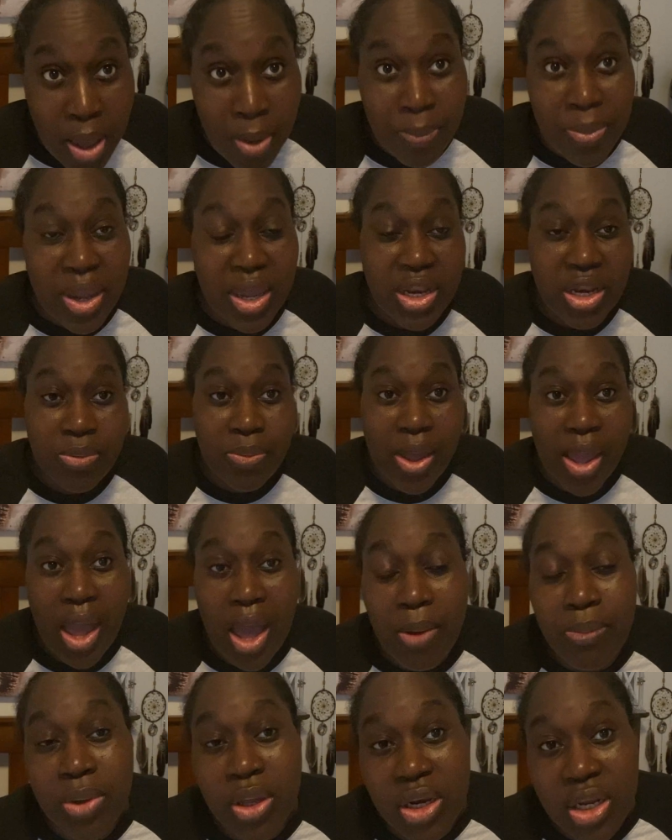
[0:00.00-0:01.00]
But anyway,
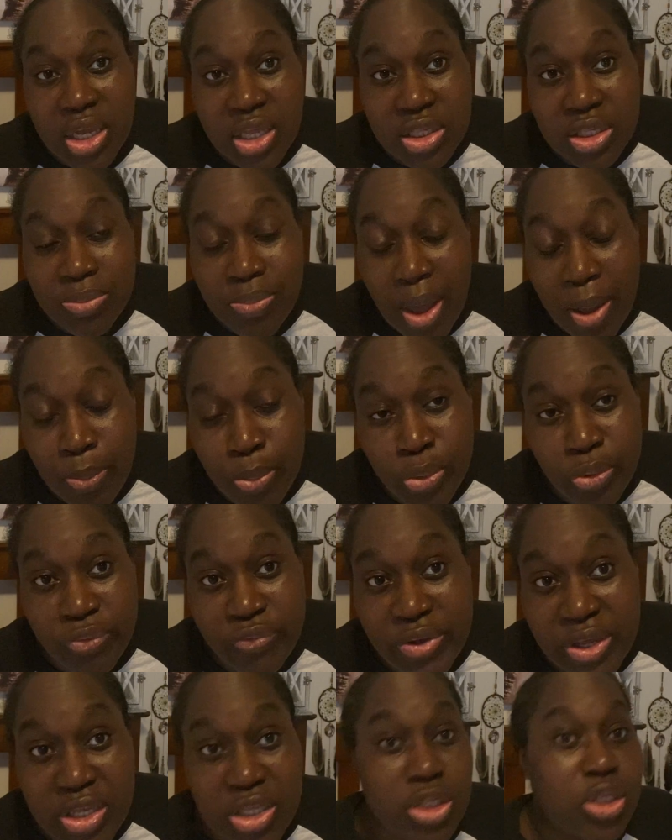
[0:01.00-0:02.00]
I'm going to get to my
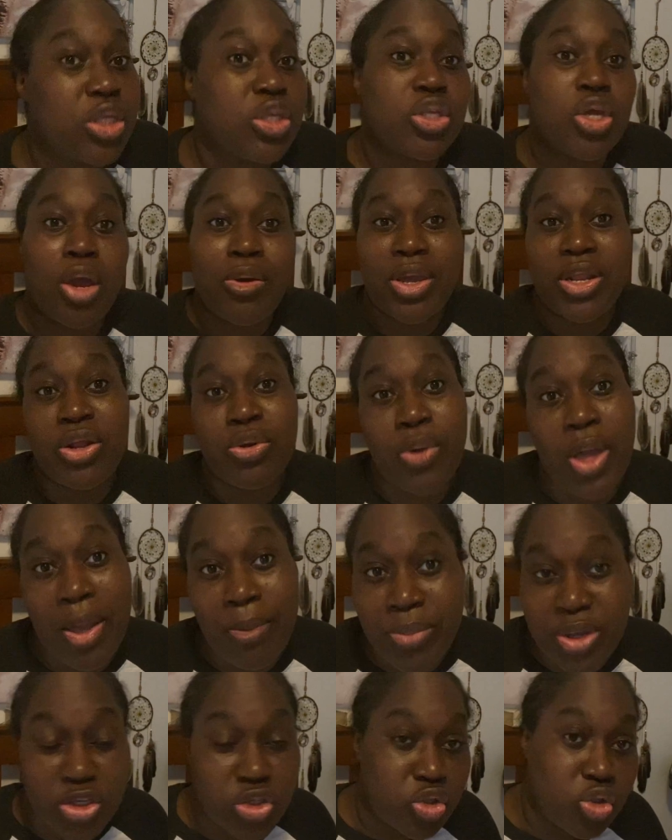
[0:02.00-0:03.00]
movies. Sorry, I don't
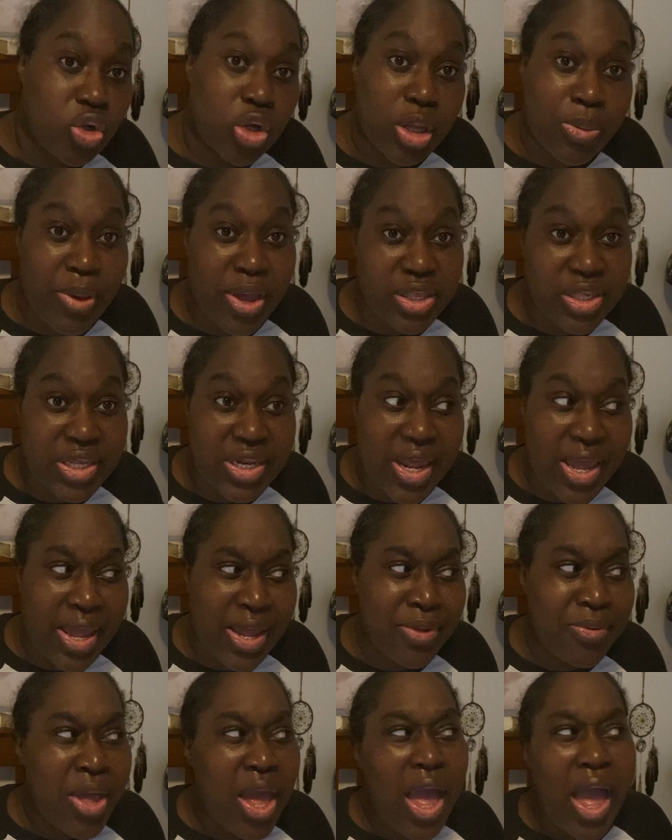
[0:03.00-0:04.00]
have much to talk about
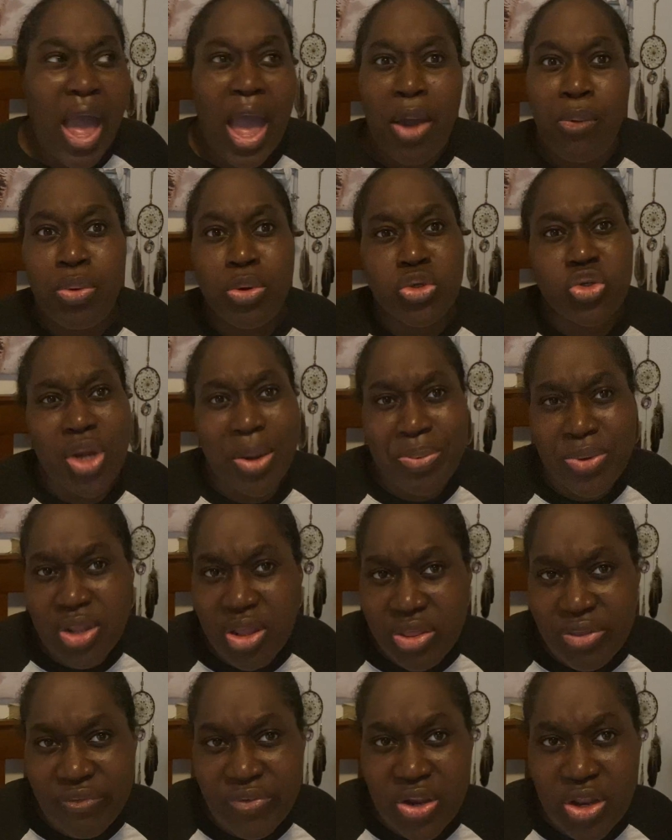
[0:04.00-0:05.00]
today. I will drop
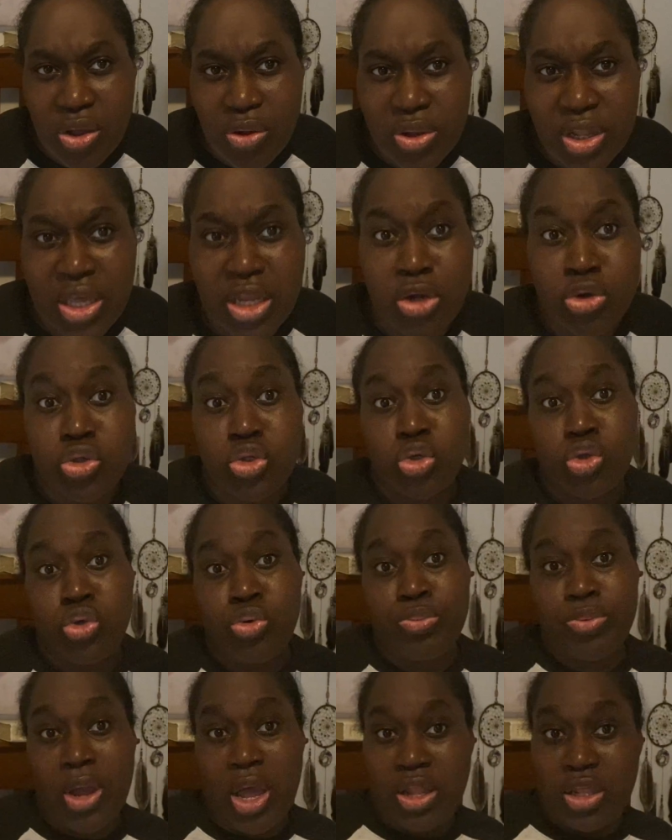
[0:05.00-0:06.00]
another video later, so
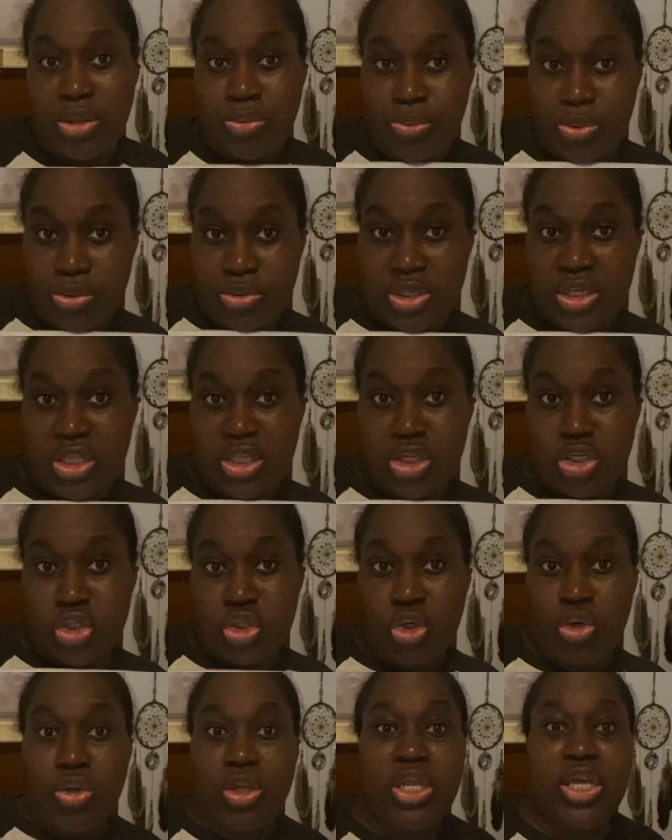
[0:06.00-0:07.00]
you probably will see this
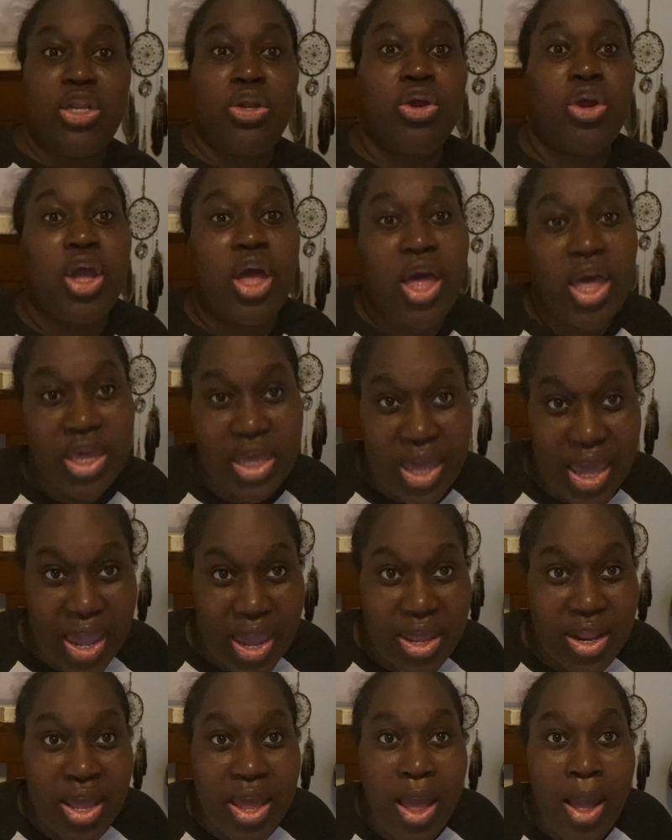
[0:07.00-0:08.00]
shirt later
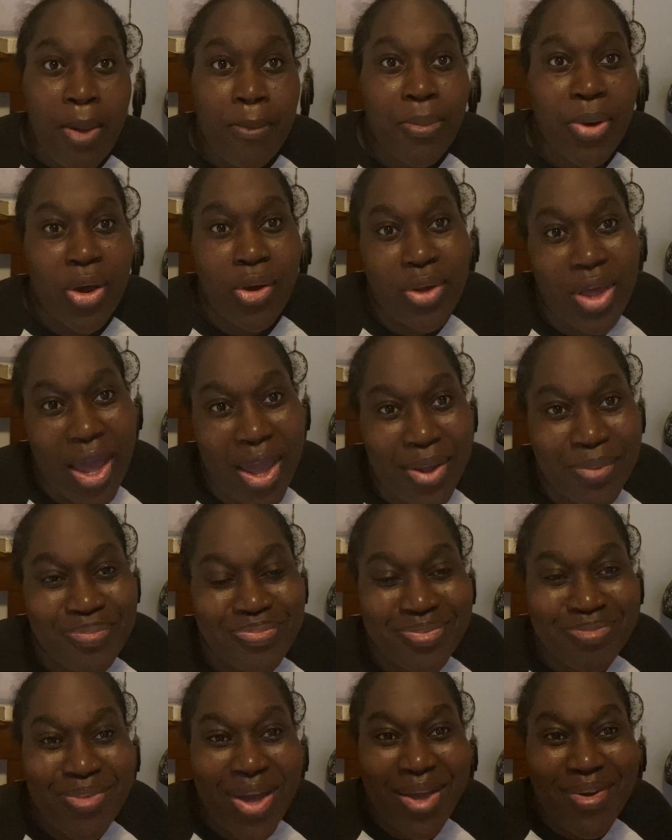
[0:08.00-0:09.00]
again. But okay,
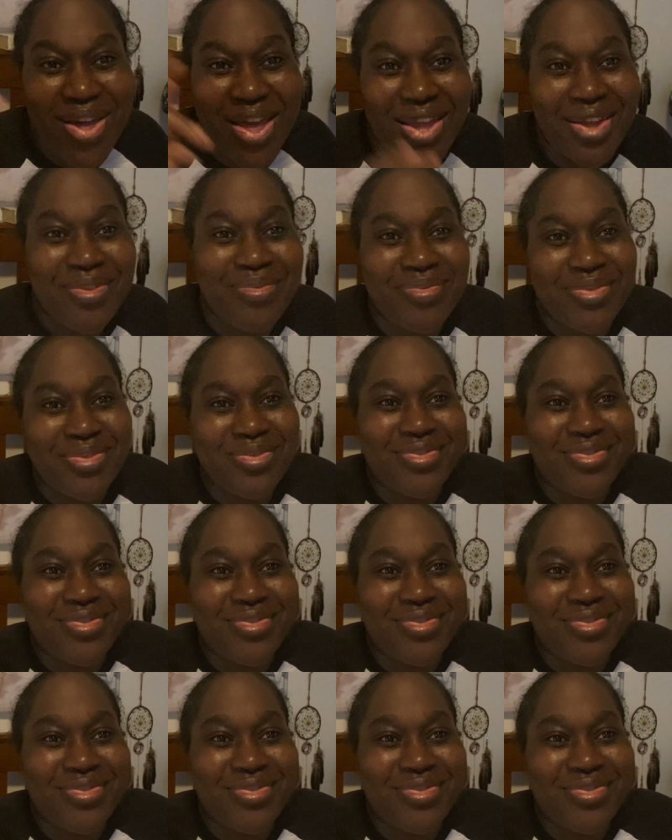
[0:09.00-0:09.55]
bye-bye.